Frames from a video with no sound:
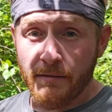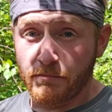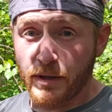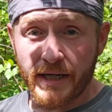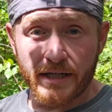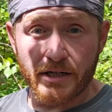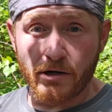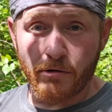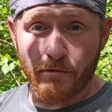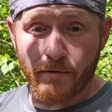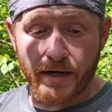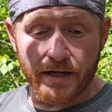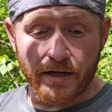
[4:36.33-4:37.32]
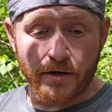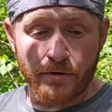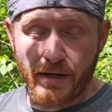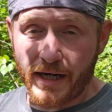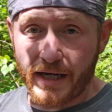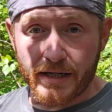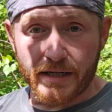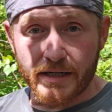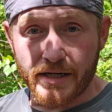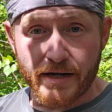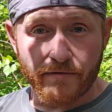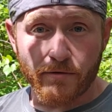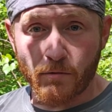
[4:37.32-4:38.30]
playing NOAA radio, and
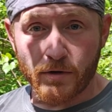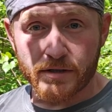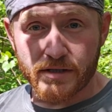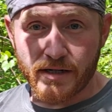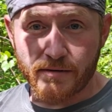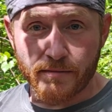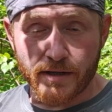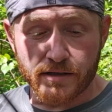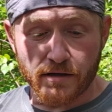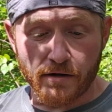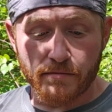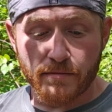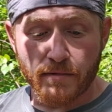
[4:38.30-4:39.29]
never once did it mess up.